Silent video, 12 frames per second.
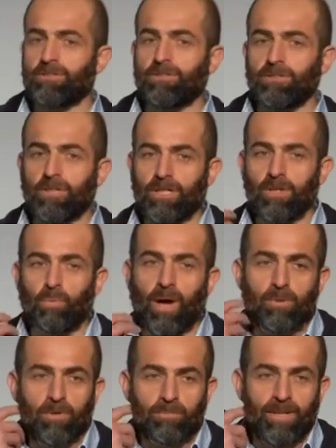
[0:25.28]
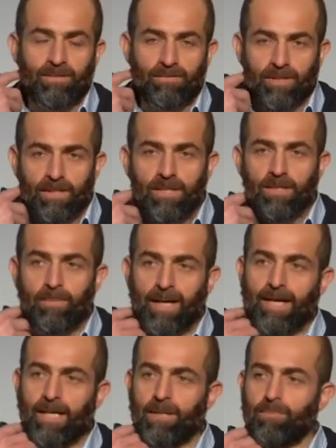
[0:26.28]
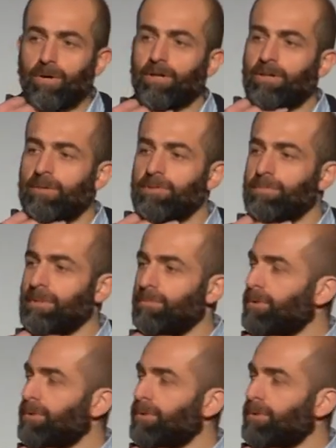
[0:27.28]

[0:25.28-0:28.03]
it in the way we've been thinking about how the program's been